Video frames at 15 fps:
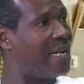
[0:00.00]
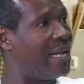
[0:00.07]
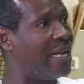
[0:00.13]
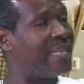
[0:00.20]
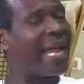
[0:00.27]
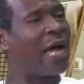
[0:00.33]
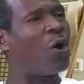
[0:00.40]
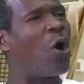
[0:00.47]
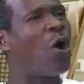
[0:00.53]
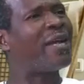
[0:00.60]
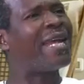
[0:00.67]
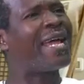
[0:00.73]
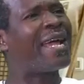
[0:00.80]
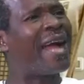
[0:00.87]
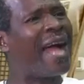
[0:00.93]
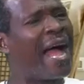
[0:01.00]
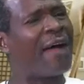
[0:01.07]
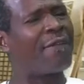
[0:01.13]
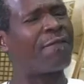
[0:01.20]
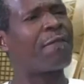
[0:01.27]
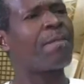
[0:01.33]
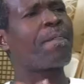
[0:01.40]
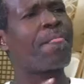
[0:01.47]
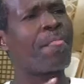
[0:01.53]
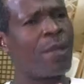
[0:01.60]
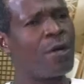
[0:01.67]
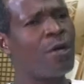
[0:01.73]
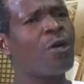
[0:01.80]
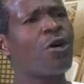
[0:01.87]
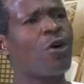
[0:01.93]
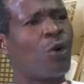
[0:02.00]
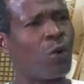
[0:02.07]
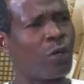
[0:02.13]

So what happens to the court system?